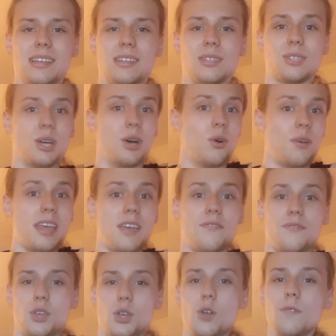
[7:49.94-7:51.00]
So
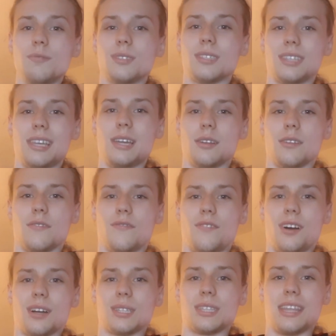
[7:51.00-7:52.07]
if you've seen
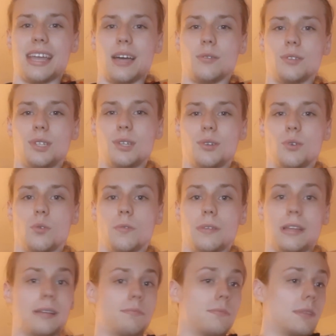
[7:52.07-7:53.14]
Fox and the Hound 2,
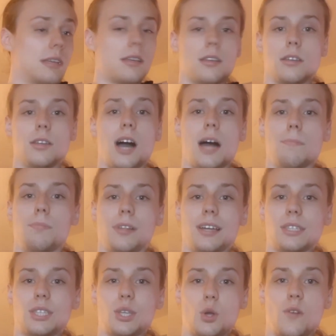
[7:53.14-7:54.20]
God
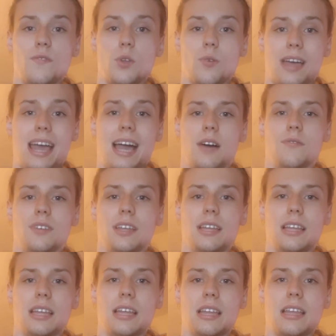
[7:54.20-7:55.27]
bless you if you have,
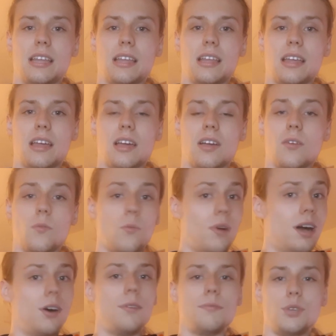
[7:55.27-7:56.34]

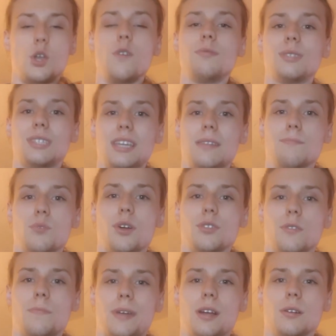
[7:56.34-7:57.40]
well, you've seen
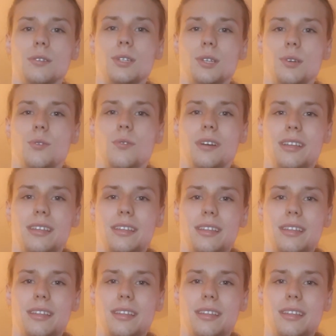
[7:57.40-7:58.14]
Brother Bear 2.